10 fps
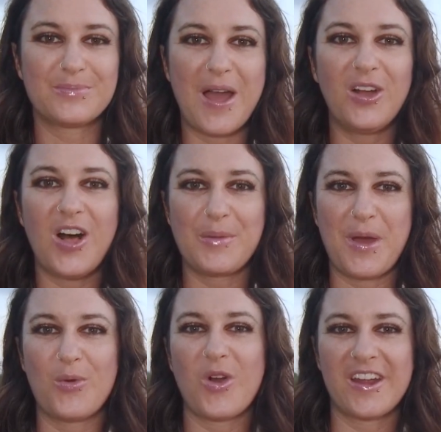Smile on,
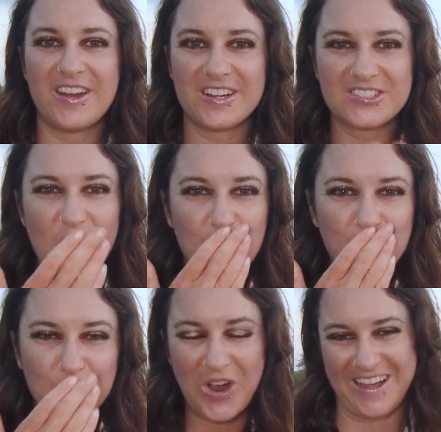my warriors.
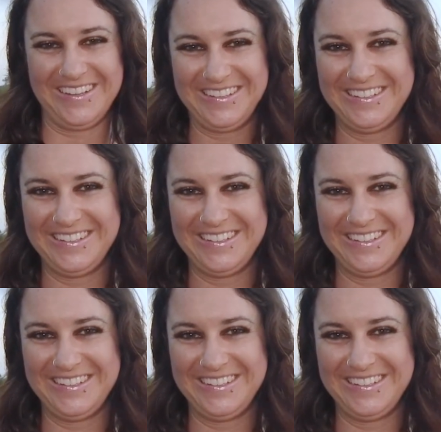Mwah.